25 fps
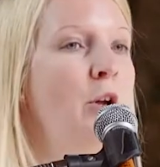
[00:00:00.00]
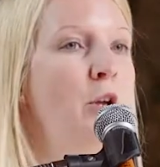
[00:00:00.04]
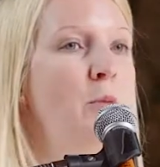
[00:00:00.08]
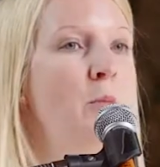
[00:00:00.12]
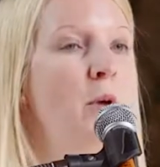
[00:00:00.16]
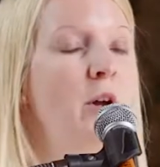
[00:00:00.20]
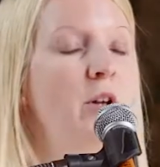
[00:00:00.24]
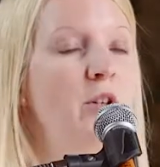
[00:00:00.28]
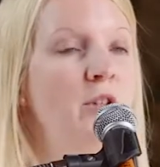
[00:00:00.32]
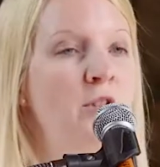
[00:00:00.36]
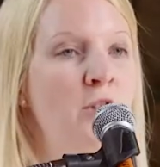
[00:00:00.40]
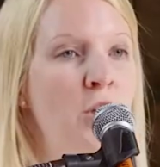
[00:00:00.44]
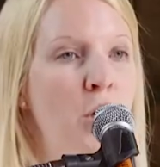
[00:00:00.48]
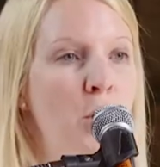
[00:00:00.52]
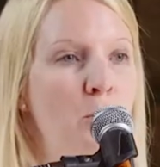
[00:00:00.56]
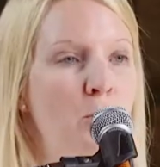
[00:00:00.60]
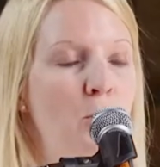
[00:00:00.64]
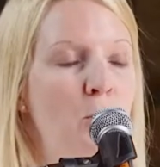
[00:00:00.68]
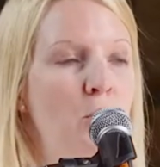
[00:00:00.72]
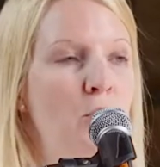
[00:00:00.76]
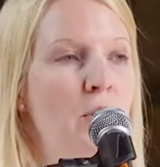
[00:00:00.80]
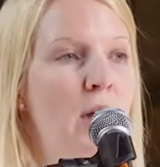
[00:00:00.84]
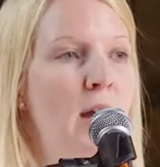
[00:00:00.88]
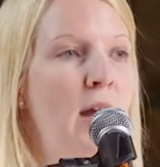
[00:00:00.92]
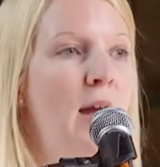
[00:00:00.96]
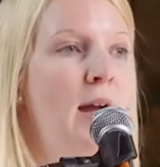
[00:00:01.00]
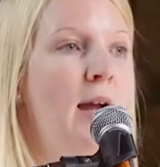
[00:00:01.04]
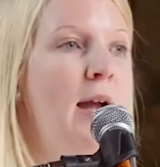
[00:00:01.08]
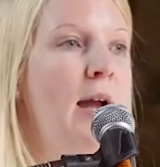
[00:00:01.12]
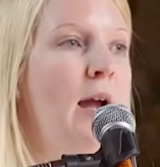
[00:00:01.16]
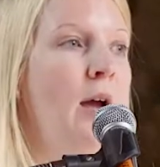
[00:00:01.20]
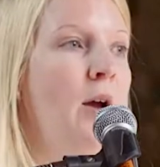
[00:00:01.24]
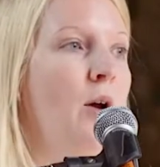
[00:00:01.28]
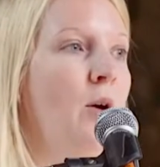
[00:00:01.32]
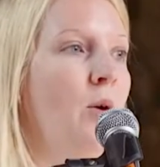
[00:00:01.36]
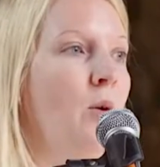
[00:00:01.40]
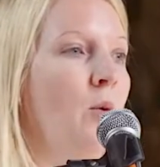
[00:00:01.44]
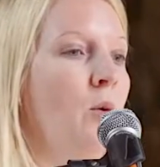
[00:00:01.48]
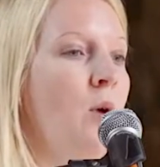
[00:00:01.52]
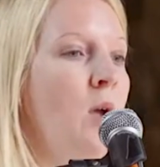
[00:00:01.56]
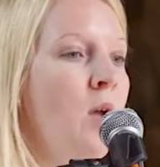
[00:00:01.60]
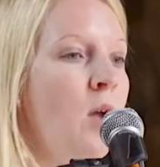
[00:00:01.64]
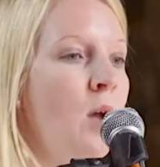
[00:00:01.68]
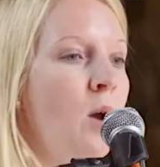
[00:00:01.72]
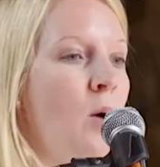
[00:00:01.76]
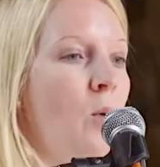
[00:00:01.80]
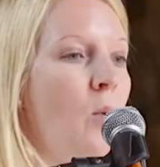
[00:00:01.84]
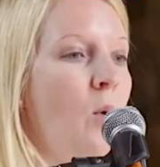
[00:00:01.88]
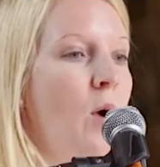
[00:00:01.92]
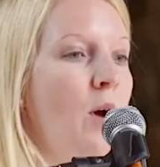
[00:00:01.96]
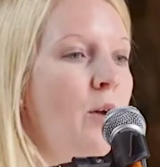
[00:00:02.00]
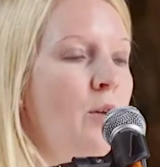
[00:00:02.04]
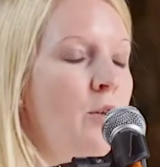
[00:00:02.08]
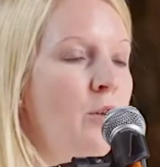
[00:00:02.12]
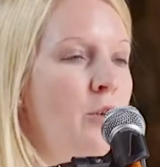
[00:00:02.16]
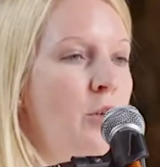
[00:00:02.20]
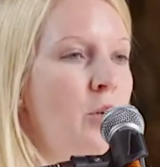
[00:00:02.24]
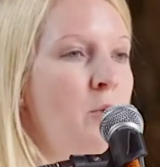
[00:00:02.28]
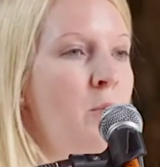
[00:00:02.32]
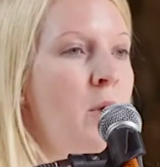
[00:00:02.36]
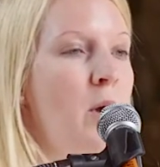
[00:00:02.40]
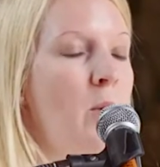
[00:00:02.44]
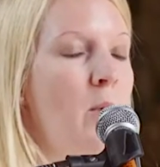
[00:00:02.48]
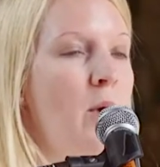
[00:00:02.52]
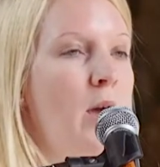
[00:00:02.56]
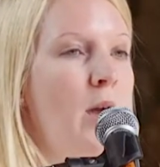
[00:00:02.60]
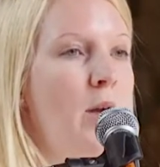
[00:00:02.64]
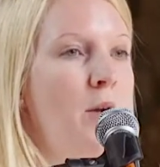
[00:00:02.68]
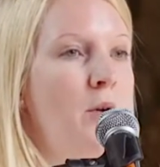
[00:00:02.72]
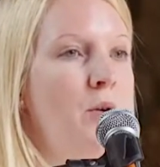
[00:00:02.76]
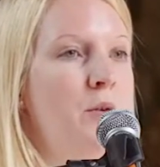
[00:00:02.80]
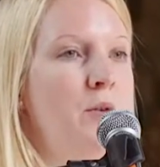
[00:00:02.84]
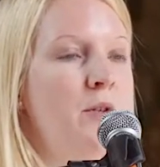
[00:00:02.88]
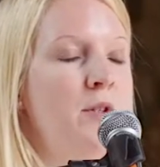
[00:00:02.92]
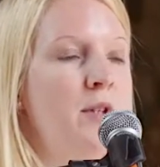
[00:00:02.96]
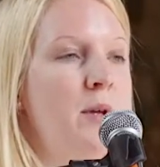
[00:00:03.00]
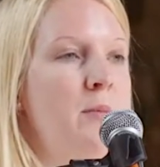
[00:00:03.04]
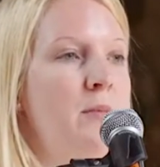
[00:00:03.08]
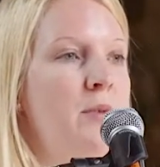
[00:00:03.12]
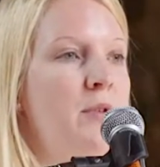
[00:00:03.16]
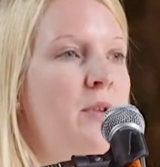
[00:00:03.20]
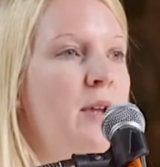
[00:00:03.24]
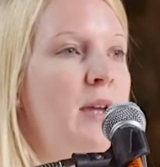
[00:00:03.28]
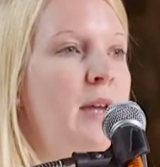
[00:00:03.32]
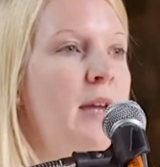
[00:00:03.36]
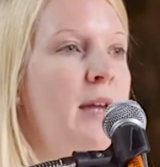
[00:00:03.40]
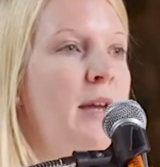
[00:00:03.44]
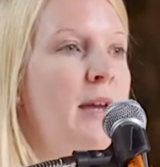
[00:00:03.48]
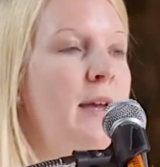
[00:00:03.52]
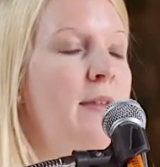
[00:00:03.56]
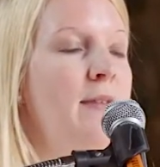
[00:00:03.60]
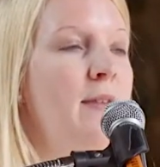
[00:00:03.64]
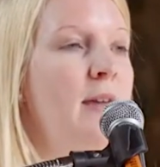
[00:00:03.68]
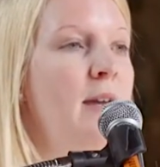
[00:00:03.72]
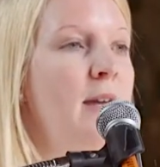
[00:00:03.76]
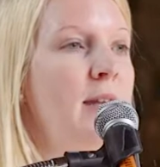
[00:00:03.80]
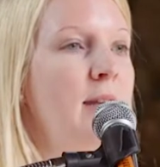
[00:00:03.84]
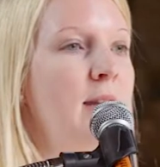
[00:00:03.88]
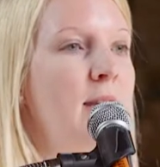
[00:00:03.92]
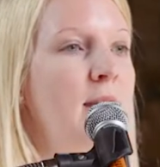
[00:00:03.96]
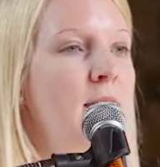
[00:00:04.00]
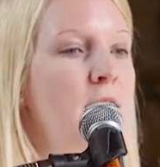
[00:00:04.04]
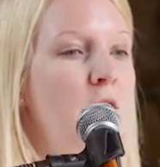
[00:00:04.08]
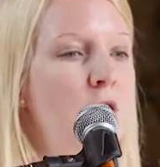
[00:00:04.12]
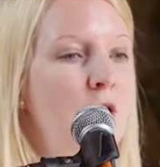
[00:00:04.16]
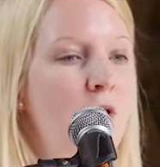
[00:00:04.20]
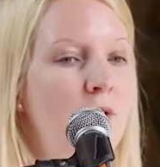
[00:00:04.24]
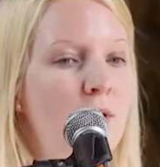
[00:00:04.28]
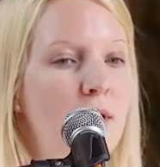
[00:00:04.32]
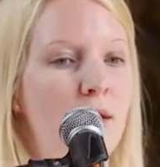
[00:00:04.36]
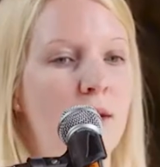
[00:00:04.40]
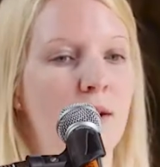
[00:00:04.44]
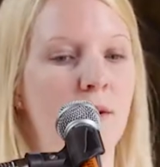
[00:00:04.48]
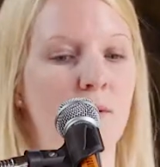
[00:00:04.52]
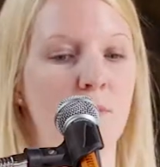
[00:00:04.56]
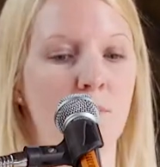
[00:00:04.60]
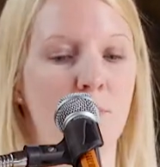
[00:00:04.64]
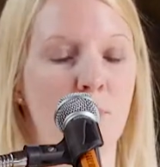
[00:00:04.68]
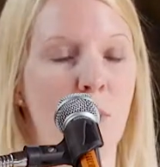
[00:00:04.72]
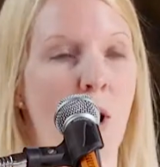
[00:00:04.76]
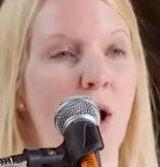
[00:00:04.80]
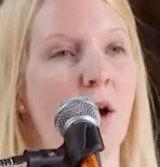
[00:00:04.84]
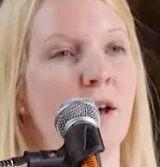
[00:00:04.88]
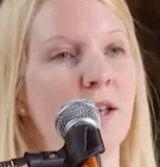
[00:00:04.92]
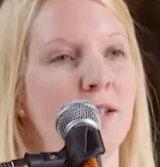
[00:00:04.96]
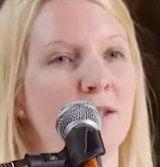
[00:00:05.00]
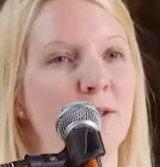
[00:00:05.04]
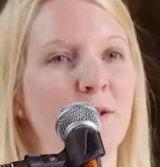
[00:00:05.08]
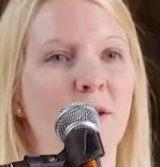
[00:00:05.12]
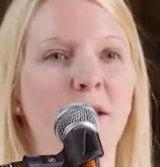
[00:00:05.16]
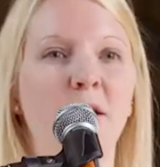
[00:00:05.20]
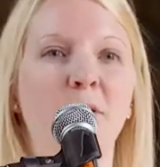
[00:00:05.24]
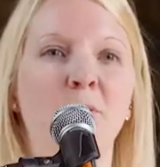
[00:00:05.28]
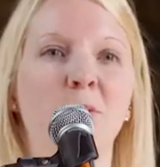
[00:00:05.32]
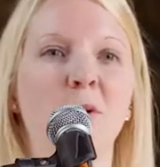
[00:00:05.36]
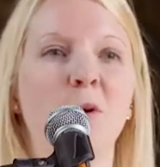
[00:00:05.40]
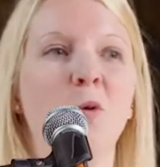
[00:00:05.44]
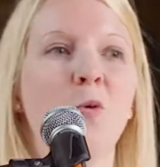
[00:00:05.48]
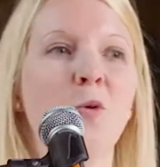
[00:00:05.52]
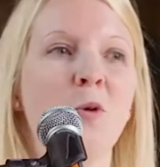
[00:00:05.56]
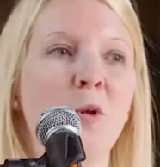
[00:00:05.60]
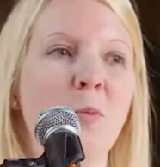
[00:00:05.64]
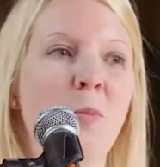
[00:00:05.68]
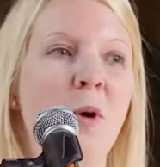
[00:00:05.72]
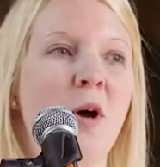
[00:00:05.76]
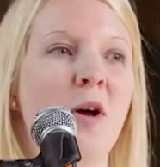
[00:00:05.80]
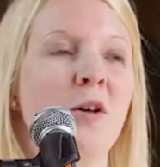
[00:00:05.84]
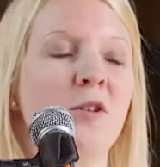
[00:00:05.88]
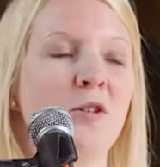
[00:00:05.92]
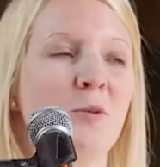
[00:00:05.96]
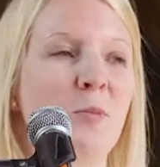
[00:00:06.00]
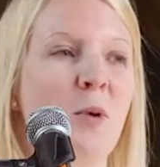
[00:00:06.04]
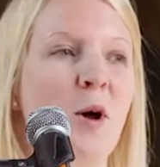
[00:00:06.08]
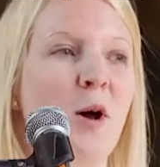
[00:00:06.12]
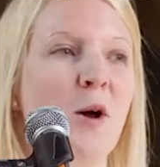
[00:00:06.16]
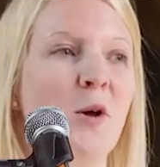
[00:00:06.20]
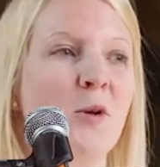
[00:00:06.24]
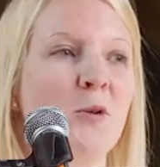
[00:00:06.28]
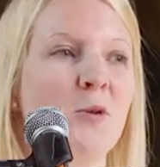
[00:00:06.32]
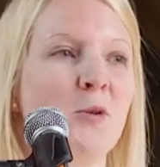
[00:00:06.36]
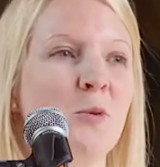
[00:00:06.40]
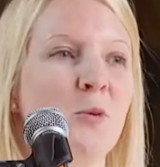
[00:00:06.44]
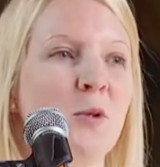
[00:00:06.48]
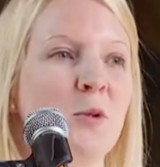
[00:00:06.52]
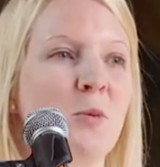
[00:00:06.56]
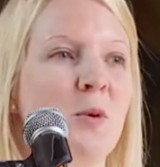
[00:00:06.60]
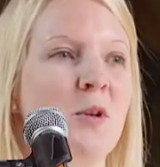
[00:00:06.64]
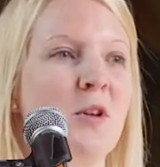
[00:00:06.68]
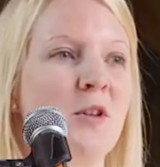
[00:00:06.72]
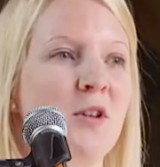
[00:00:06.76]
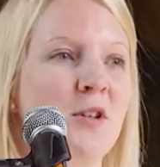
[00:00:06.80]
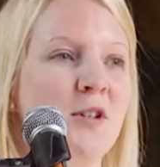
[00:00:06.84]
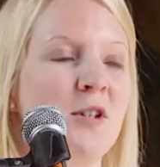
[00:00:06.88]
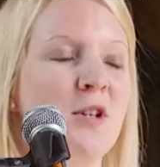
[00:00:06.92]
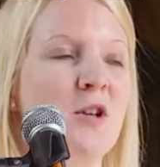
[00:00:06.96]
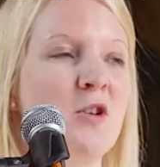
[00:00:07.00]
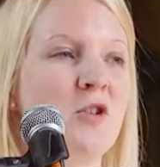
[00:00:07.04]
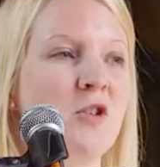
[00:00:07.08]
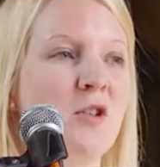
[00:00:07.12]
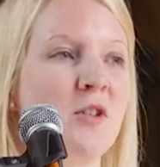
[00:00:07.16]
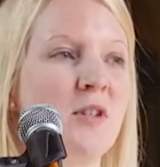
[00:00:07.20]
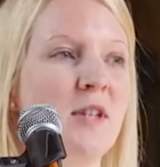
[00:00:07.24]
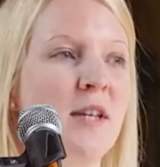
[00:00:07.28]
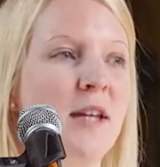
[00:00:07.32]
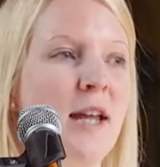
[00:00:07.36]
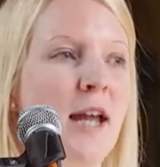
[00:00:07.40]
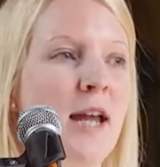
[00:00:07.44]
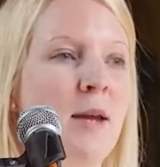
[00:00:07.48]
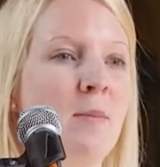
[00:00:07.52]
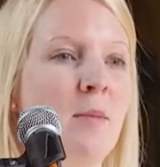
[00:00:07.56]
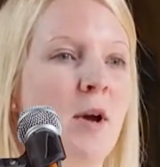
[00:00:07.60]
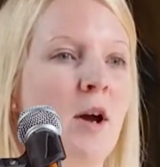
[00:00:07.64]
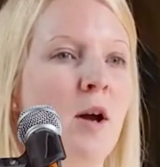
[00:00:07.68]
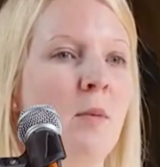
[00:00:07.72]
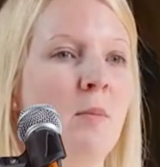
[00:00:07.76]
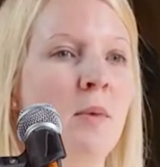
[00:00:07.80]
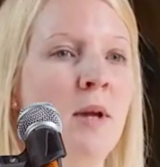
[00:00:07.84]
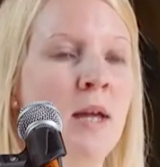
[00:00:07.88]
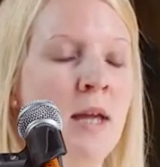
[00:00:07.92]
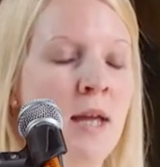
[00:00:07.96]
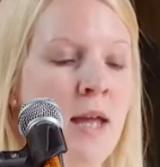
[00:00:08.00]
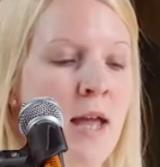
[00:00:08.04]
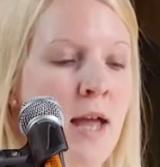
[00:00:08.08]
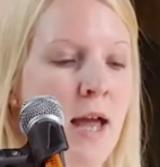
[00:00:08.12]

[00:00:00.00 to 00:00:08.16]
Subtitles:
you might snowball that, how one group might work on something, and then we called it parts of parcel was one of the solutions that came up,